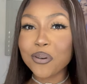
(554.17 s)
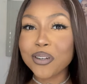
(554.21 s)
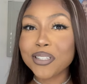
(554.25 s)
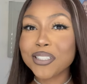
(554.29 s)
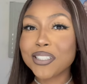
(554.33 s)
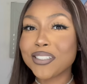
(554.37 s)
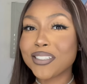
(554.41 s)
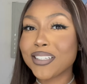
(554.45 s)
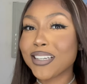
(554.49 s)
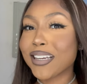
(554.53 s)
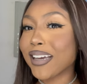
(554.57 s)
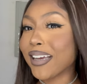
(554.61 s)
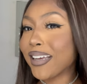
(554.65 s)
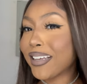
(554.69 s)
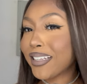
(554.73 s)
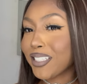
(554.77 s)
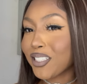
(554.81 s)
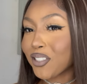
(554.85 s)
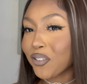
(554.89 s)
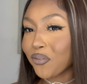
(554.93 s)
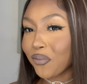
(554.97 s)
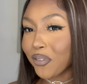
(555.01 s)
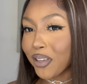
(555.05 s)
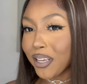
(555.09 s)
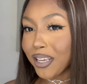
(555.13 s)
What do you
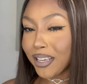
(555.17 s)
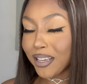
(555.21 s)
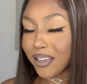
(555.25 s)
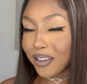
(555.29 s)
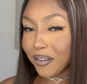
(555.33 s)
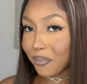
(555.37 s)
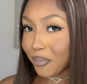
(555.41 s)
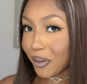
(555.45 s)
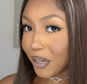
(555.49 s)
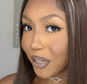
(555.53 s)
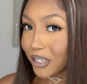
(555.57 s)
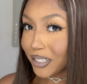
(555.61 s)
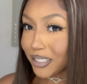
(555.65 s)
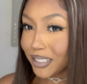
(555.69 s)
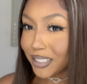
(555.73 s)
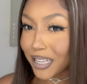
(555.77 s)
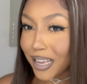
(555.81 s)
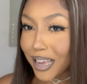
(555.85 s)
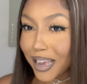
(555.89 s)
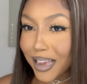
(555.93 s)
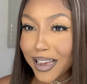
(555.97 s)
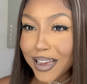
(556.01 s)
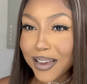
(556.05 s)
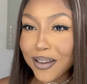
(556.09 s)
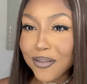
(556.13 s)
guys think? Because
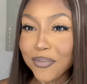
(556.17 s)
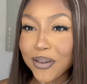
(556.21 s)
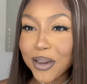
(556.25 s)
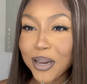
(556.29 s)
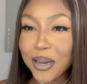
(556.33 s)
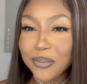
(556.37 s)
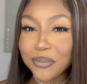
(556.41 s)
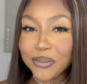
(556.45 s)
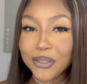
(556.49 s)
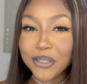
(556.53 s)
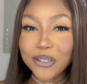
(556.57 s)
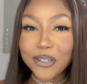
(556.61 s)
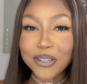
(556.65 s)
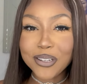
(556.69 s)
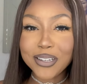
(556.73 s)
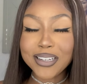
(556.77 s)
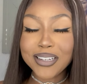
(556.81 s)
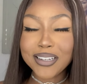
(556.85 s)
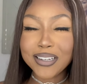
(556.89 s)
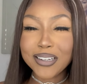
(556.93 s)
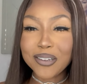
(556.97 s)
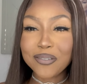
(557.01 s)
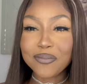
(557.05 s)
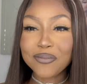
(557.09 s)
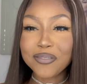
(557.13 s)
I'm
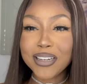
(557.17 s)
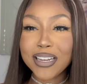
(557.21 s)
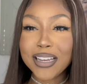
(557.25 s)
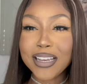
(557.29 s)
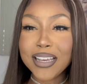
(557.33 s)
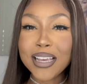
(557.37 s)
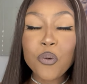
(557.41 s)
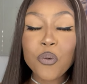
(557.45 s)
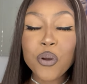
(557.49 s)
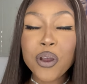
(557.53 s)
absolutely loving it.